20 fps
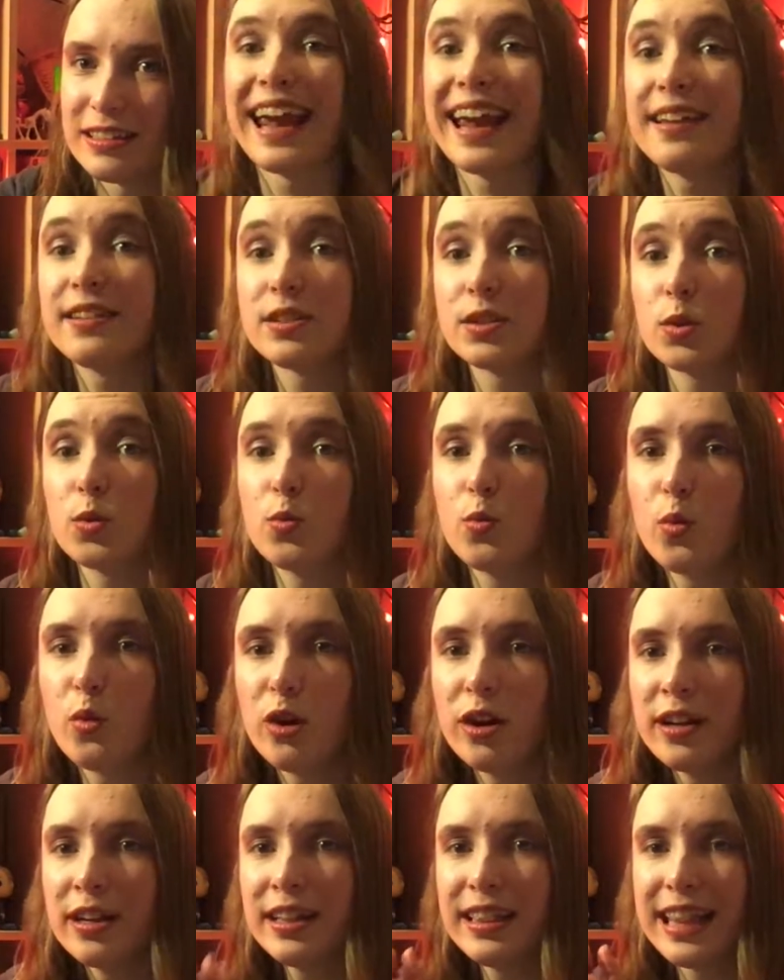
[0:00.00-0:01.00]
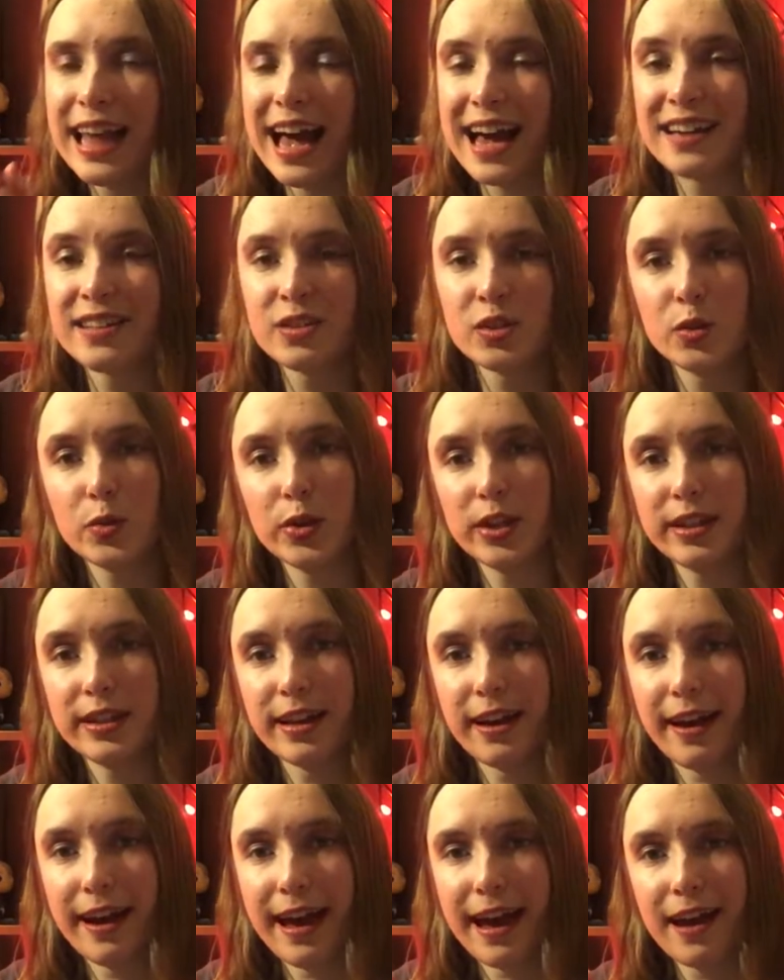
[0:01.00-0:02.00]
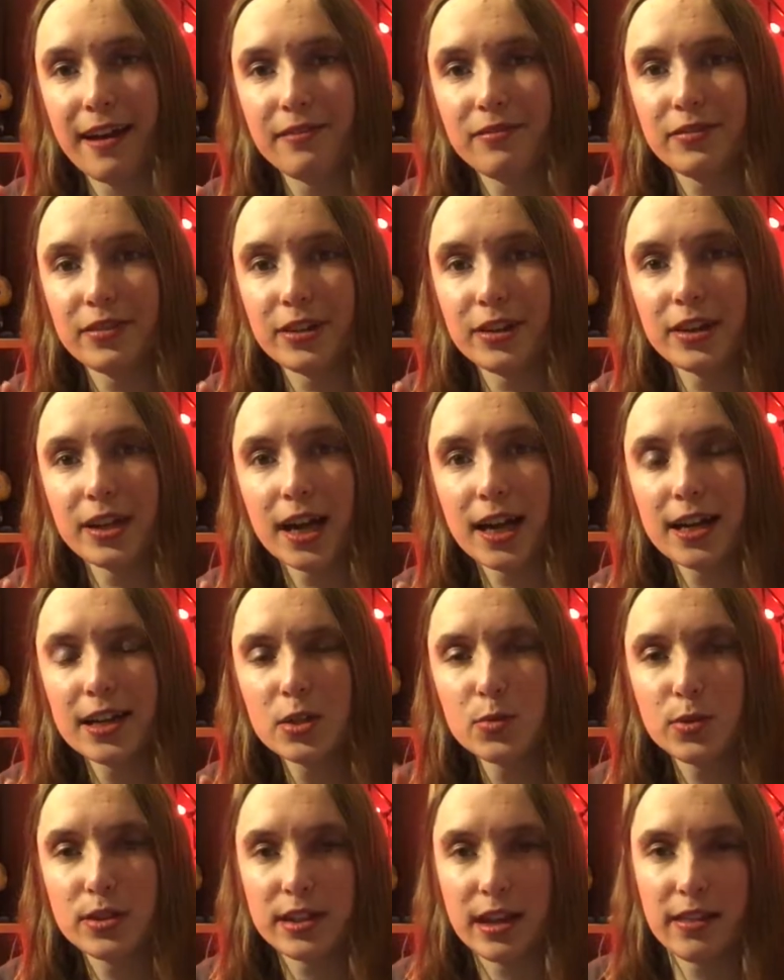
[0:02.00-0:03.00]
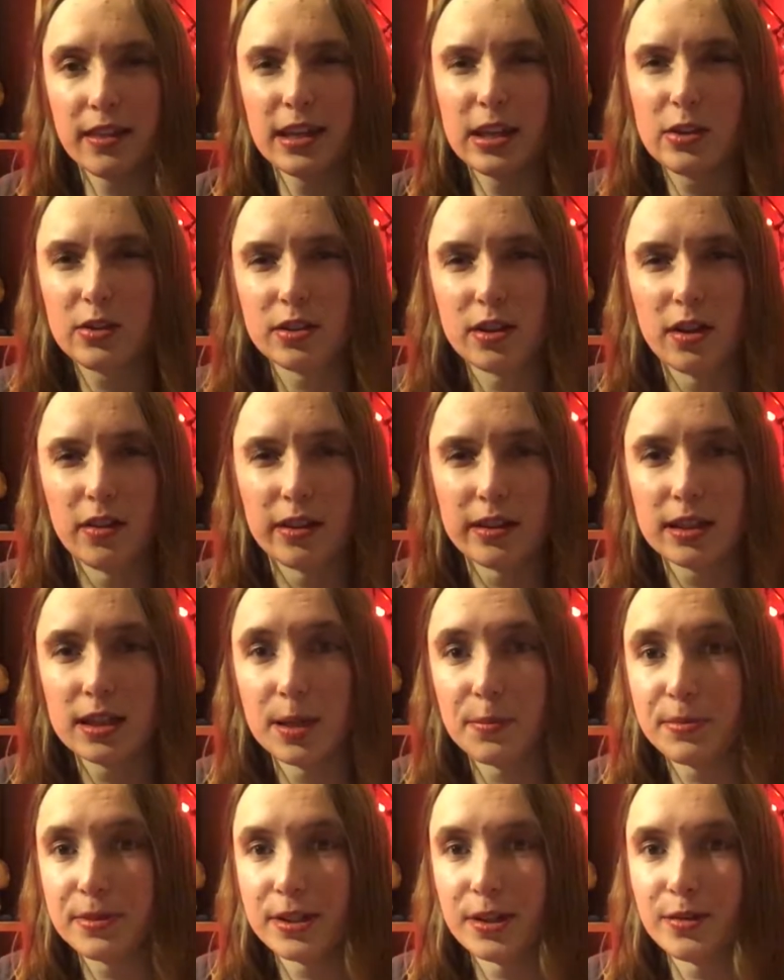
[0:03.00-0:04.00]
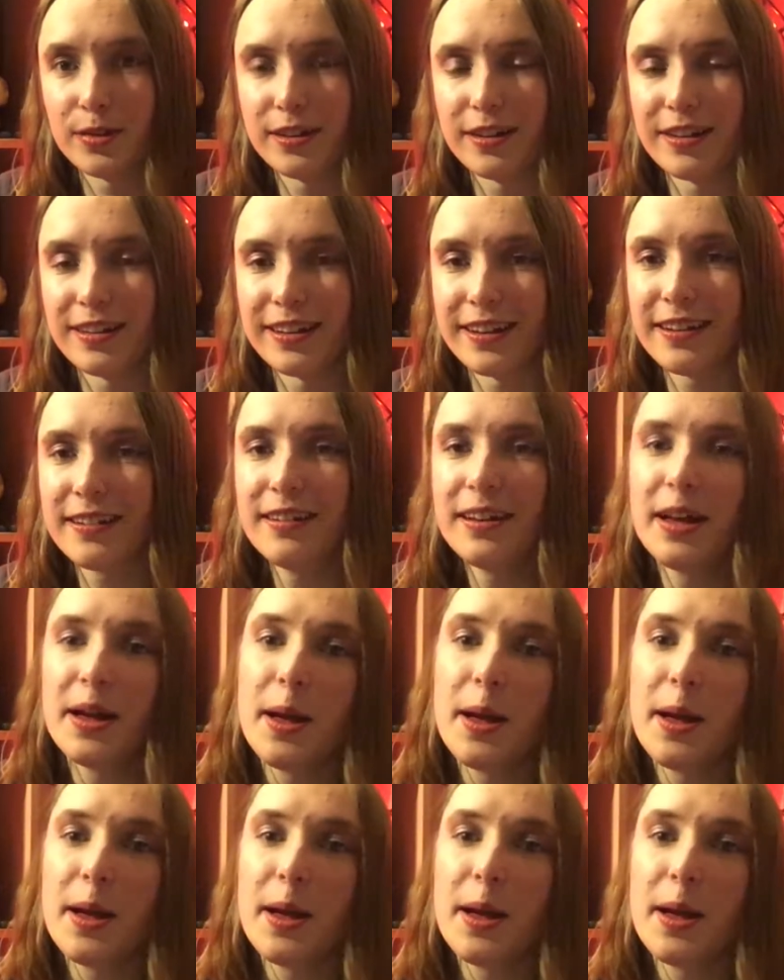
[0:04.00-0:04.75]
And so one last treat that I have for you guys, which I think you saw on the clip show earlier,